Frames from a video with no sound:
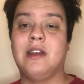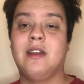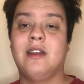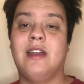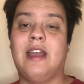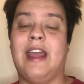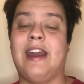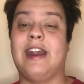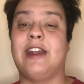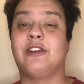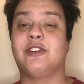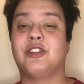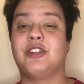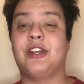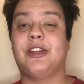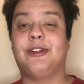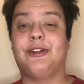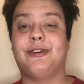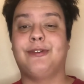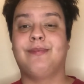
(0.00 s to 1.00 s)
and
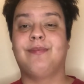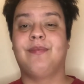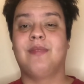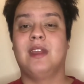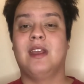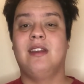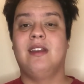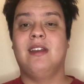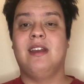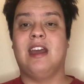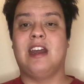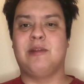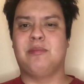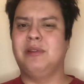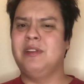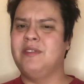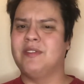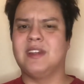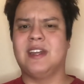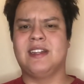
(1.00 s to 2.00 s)
Interstellar, and I
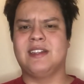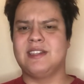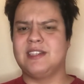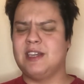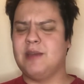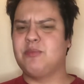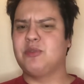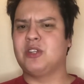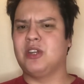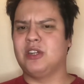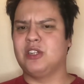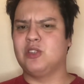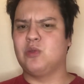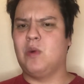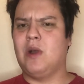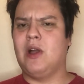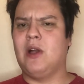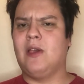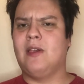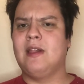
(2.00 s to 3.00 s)
believe Inception as
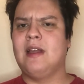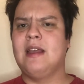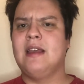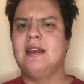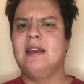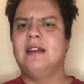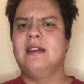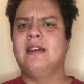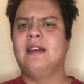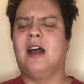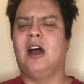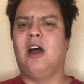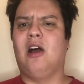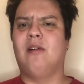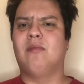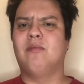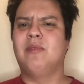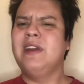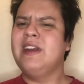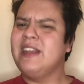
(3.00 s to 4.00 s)
well.
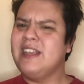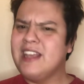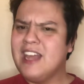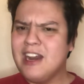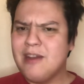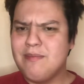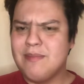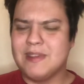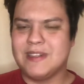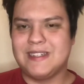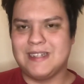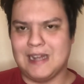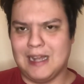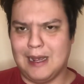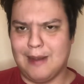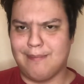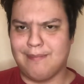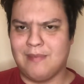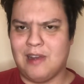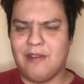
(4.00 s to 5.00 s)
We didn't get him this
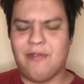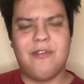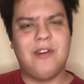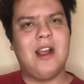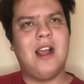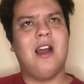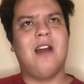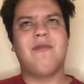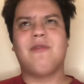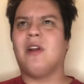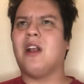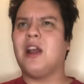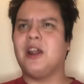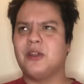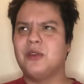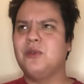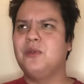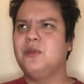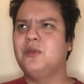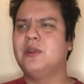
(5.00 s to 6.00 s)
time. I forgot
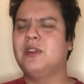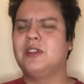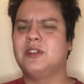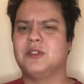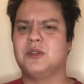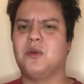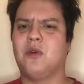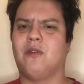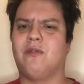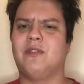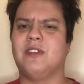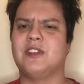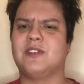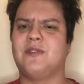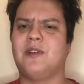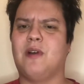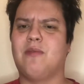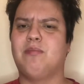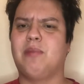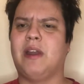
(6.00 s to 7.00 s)
who did the score for this
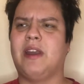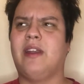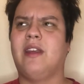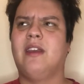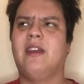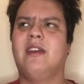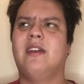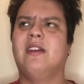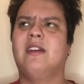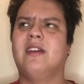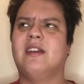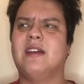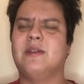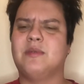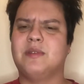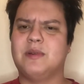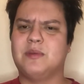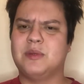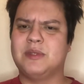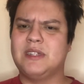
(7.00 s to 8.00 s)
film, but it
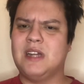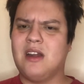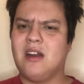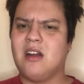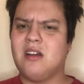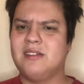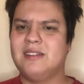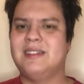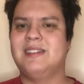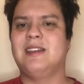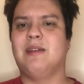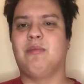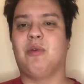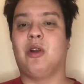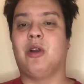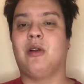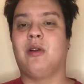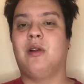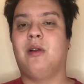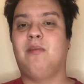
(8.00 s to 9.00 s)
was not Hans
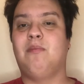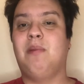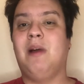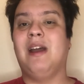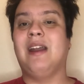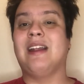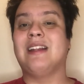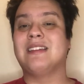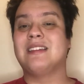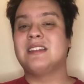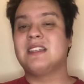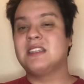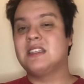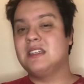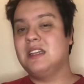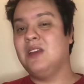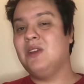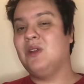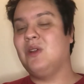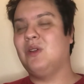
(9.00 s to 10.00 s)
Zimmer. But it
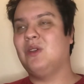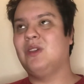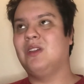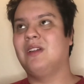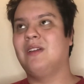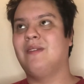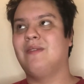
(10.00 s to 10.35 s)
still